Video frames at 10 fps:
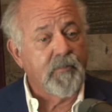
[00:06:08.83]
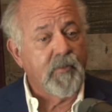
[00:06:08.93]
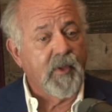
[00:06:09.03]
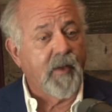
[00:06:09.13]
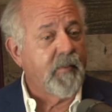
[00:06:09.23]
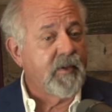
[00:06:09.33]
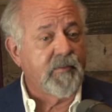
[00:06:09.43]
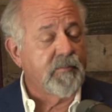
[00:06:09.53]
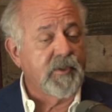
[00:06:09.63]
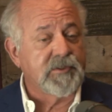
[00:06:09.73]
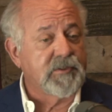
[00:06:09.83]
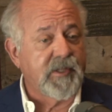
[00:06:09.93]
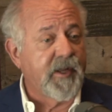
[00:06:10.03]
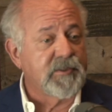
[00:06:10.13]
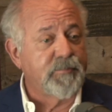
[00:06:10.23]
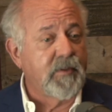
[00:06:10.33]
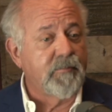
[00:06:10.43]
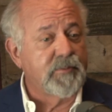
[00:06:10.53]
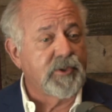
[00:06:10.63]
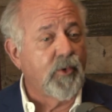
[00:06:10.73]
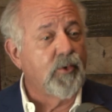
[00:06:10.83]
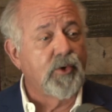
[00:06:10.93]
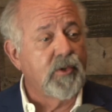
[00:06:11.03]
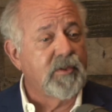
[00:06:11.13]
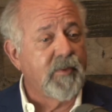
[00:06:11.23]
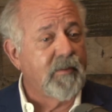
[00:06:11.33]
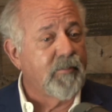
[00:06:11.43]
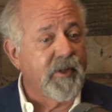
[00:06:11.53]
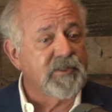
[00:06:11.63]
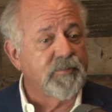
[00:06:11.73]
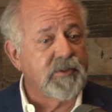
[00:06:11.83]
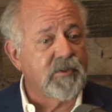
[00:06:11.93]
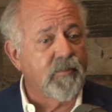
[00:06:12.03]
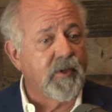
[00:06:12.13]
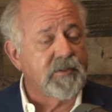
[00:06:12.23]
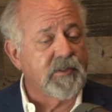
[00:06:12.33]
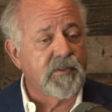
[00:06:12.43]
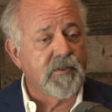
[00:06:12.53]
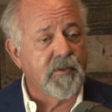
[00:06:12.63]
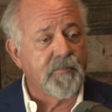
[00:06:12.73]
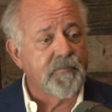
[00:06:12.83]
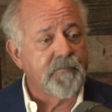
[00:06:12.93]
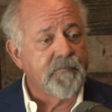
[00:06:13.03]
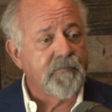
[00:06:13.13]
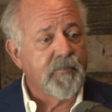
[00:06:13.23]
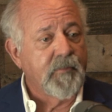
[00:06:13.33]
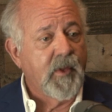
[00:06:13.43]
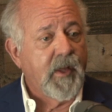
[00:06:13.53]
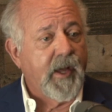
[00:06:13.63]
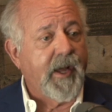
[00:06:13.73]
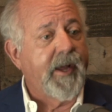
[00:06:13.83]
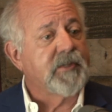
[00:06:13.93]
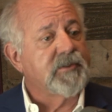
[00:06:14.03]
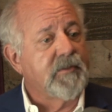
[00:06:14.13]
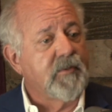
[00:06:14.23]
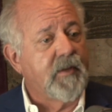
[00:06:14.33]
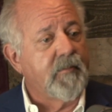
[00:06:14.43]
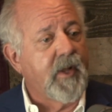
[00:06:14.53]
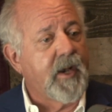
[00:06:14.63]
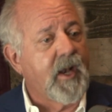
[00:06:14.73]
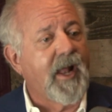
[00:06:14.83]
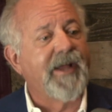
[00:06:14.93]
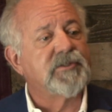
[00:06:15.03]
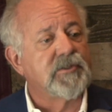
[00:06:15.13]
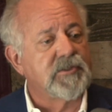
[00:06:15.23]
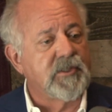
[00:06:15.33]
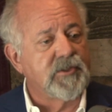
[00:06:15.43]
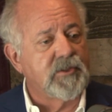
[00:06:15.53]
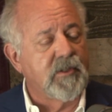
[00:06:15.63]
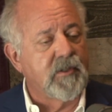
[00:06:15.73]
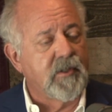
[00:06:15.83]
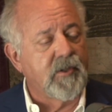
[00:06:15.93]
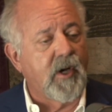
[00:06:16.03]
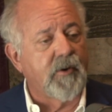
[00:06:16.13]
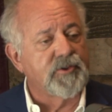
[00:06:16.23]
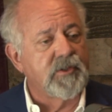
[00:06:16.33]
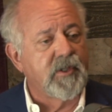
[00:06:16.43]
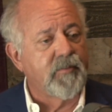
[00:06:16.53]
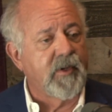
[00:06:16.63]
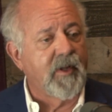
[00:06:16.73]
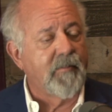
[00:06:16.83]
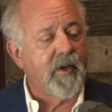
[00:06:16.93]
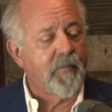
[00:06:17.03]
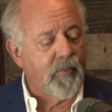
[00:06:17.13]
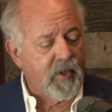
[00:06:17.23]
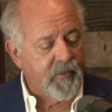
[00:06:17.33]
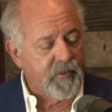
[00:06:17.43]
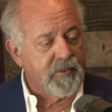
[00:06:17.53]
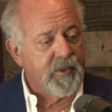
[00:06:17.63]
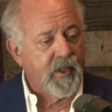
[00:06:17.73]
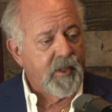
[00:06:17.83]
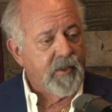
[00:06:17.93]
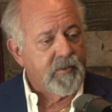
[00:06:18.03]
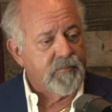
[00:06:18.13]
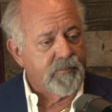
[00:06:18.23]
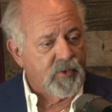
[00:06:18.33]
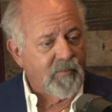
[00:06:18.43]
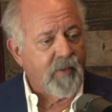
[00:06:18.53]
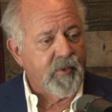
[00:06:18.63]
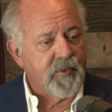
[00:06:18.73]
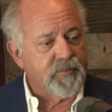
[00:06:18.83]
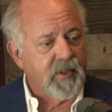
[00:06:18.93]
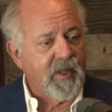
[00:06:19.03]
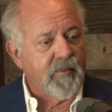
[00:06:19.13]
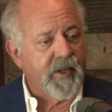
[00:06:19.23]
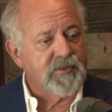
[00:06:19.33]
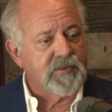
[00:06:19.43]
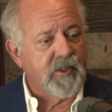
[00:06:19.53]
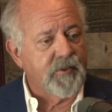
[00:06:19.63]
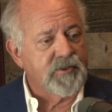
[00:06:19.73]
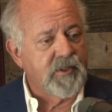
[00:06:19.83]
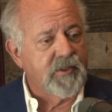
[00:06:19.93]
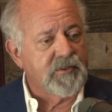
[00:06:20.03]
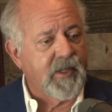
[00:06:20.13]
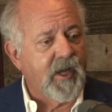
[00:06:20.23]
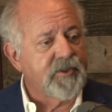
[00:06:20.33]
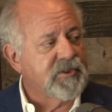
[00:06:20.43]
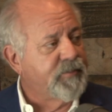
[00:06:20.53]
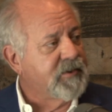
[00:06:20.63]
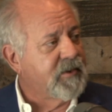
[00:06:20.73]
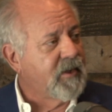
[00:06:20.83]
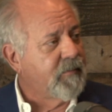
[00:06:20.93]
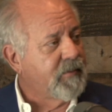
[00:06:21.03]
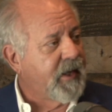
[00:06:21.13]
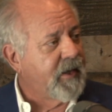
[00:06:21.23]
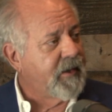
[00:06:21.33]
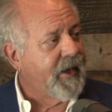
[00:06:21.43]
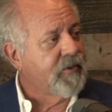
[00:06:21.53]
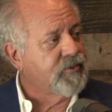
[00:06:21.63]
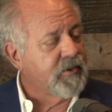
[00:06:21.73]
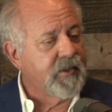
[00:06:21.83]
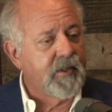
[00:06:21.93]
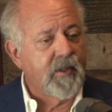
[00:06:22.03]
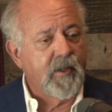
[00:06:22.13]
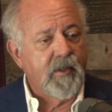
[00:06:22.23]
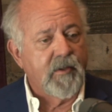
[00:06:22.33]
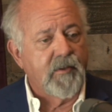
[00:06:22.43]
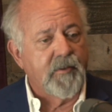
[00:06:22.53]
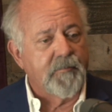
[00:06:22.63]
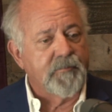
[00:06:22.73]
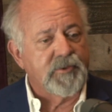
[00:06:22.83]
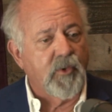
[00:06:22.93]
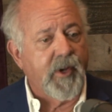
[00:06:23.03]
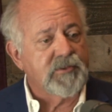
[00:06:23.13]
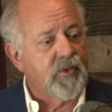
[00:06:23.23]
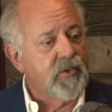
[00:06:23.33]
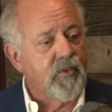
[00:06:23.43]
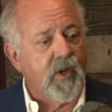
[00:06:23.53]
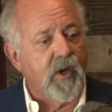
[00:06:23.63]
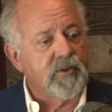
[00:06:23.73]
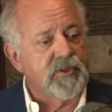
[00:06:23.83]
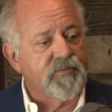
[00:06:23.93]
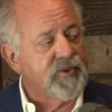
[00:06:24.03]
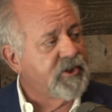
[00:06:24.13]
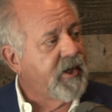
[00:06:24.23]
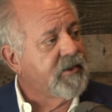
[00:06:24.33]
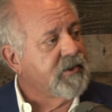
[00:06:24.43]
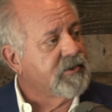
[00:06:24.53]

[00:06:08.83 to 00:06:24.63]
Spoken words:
I mean, this town's been so good to me and blessed me so much that I actually am not a licensed auctioneer, but two of my brothers became licensed auctioneers, and I just picked it up kind of naturally. So I started doing auctions for charities.